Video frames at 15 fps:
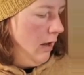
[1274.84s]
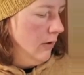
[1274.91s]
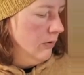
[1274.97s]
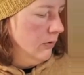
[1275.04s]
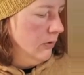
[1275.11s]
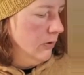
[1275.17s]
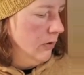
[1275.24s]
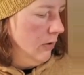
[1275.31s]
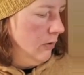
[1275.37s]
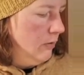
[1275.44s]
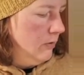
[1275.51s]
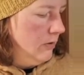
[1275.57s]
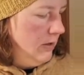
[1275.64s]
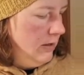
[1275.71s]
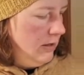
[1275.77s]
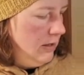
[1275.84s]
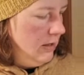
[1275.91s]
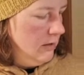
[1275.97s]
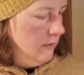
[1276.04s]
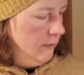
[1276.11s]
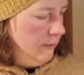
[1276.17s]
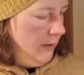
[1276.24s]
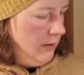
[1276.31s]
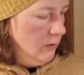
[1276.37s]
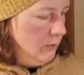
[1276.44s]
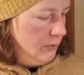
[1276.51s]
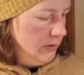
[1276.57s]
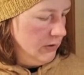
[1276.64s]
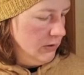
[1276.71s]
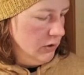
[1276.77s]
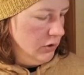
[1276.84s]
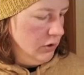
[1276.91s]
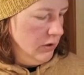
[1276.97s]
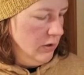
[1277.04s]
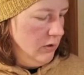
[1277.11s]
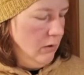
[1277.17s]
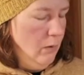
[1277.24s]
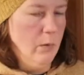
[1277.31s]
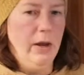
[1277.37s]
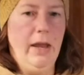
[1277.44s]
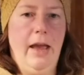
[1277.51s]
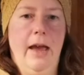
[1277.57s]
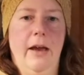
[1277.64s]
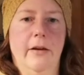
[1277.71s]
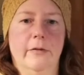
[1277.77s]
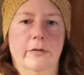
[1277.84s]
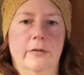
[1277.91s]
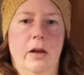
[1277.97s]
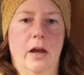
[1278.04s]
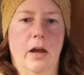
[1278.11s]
So then in the final position, we have